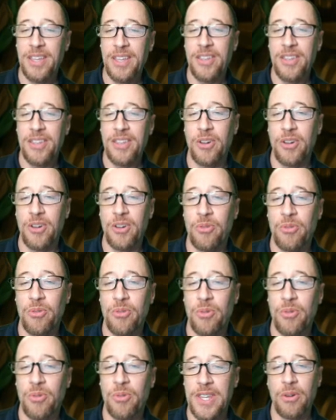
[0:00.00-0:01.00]
So where
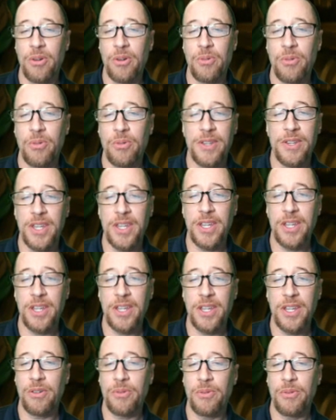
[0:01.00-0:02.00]
does he go? Where does he
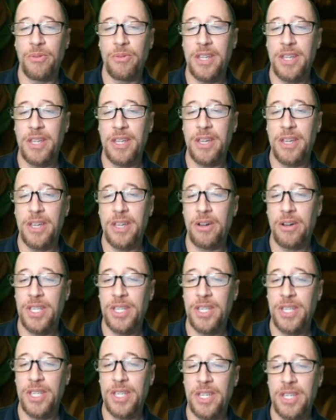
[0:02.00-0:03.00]
go? Where does he go? He
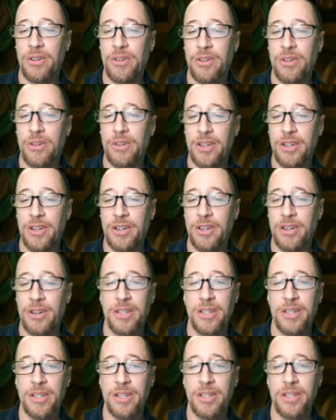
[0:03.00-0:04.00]
could go here.
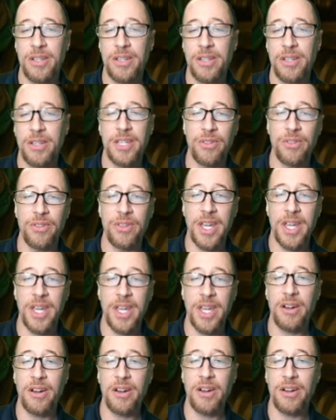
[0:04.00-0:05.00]
He could go there.